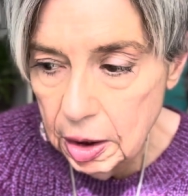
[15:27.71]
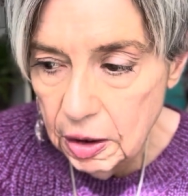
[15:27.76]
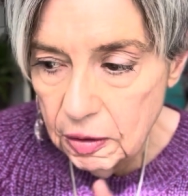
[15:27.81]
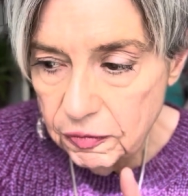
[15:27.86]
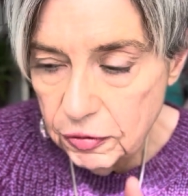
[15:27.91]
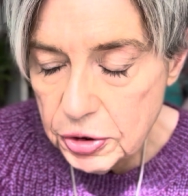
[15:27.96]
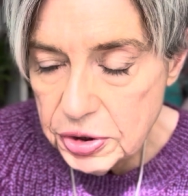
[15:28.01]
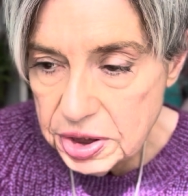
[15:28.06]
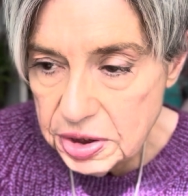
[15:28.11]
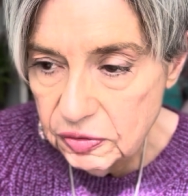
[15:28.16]

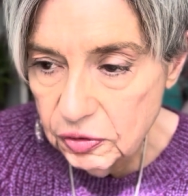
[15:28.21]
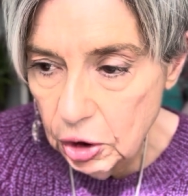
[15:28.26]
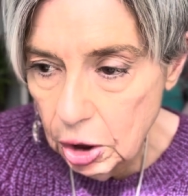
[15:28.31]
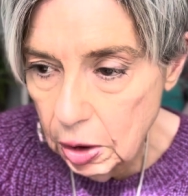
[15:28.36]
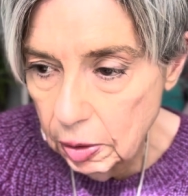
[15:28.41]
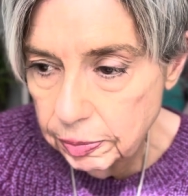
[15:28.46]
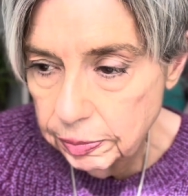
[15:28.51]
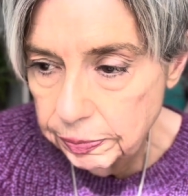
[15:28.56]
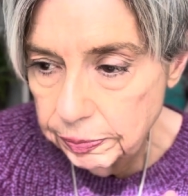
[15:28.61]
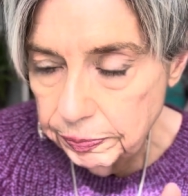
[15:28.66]
First of
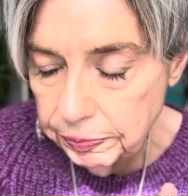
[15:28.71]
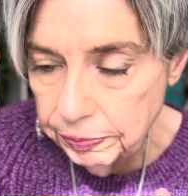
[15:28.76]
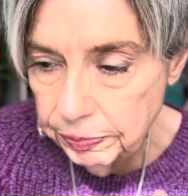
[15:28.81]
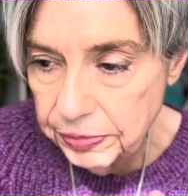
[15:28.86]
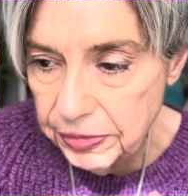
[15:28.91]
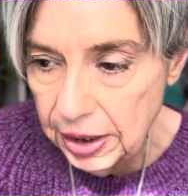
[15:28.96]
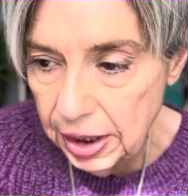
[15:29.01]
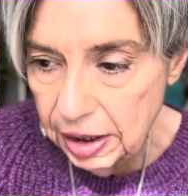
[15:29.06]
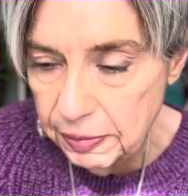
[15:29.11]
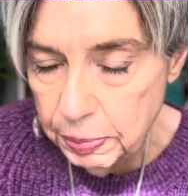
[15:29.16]
all,
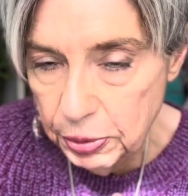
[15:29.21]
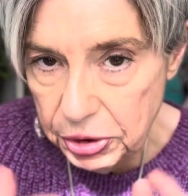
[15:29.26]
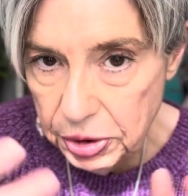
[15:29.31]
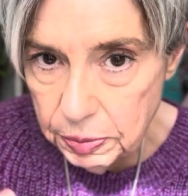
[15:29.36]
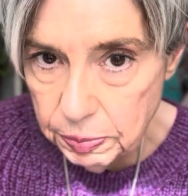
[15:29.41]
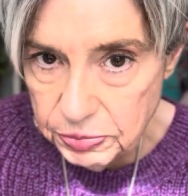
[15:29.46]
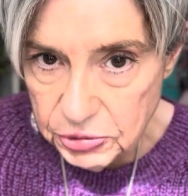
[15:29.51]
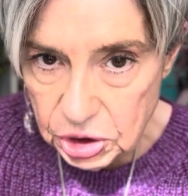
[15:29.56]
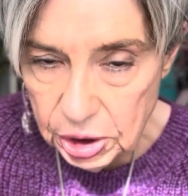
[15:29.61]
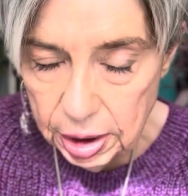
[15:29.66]
I put the
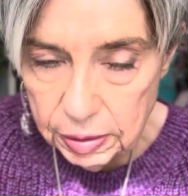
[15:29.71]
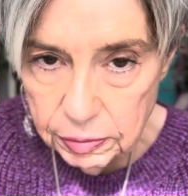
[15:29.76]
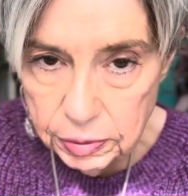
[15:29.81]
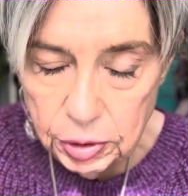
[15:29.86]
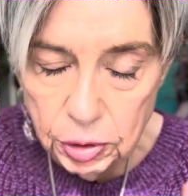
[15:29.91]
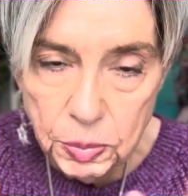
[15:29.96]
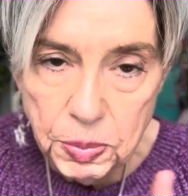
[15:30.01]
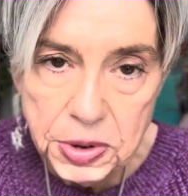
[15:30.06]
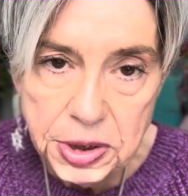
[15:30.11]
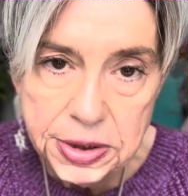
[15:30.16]
Jon
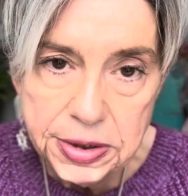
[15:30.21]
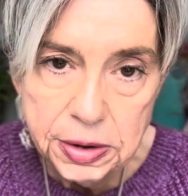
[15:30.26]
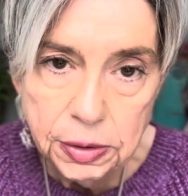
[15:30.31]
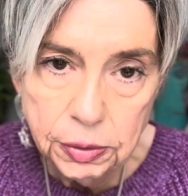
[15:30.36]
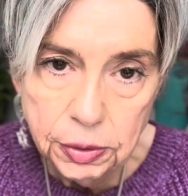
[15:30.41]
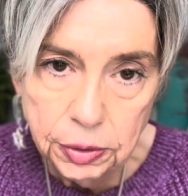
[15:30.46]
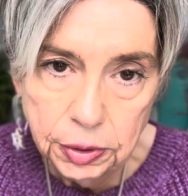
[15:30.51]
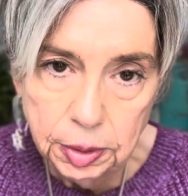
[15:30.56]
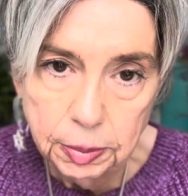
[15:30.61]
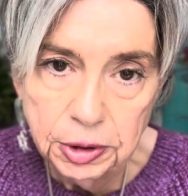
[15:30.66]
Renau Peace Out
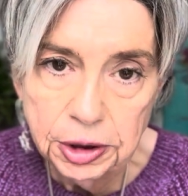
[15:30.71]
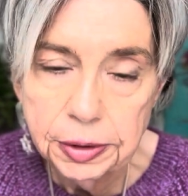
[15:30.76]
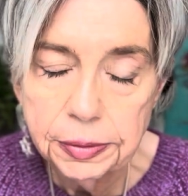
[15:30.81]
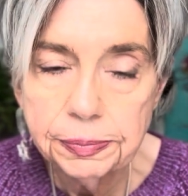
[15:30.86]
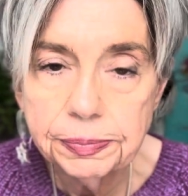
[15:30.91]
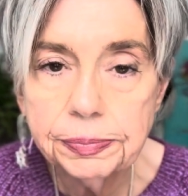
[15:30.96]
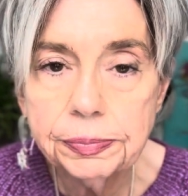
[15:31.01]
Cream in it.